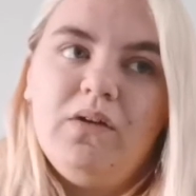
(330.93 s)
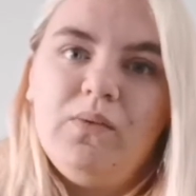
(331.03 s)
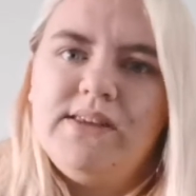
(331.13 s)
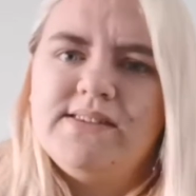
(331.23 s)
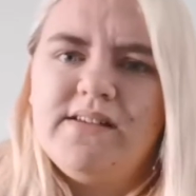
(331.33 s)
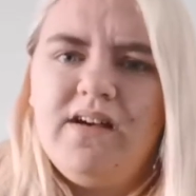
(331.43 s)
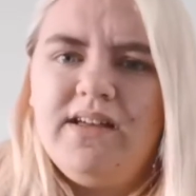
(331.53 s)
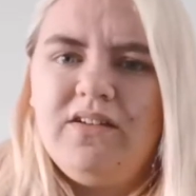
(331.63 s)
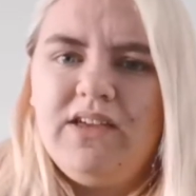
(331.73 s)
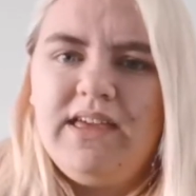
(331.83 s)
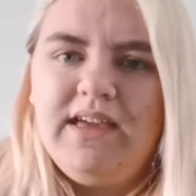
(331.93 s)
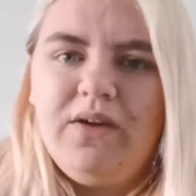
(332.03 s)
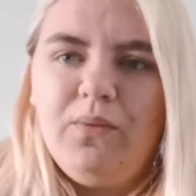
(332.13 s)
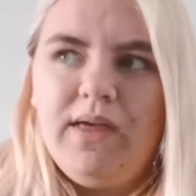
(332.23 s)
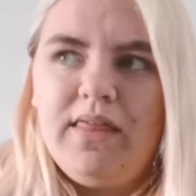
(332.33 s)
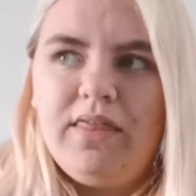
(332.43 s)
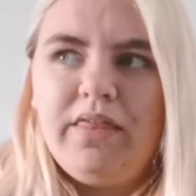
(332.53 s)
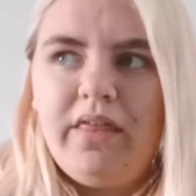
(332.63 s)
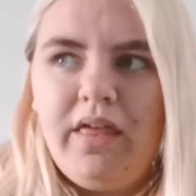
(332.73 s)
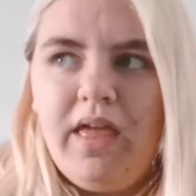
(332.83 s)
We started our year
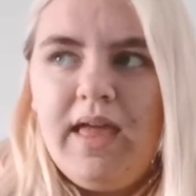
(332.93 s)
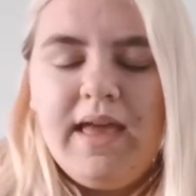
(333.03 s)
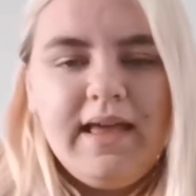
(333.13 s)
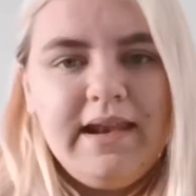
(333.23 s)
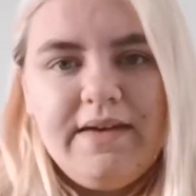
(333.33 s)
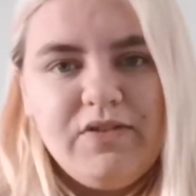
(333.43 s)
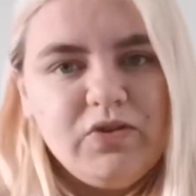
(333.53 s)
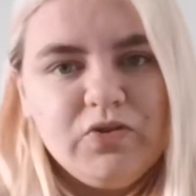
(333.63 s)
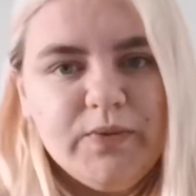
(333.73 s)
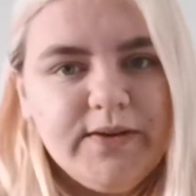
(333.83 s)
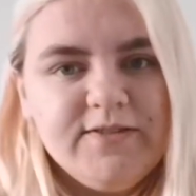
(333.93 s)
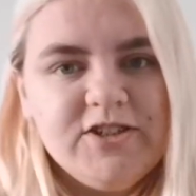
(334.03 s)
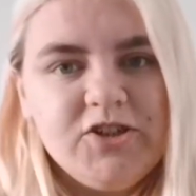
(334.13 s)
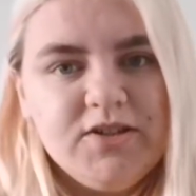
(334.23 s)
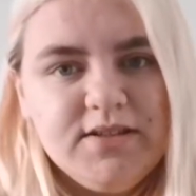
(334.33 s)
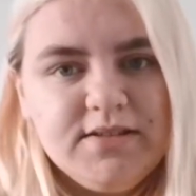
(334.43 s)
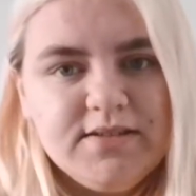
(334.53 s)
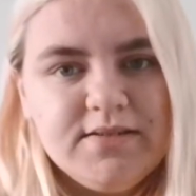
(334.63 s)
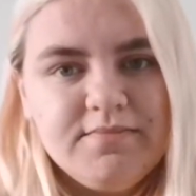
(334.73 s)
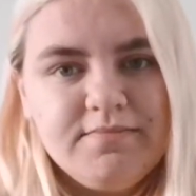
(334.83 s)
with 11 or 12 students.